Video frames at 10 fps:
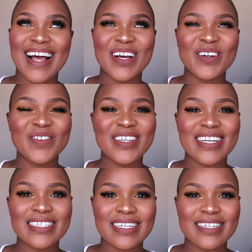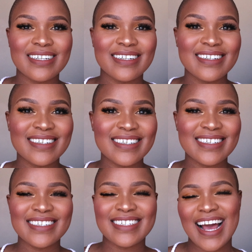i hope you guys are
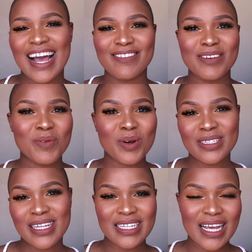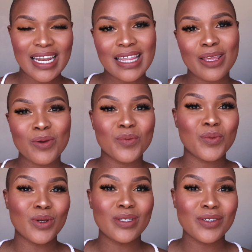good i haven't posted anything
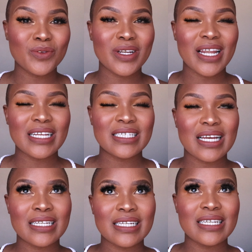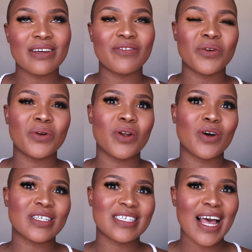beauty related in a very
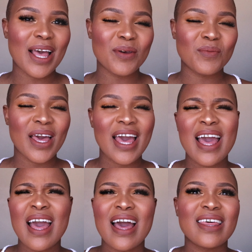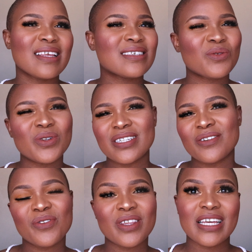long time and there's a
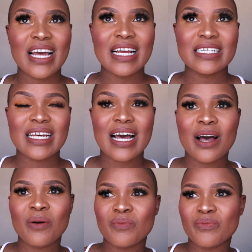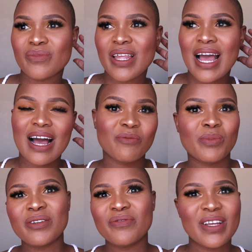reason for that um i've
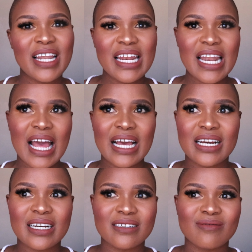been feeling like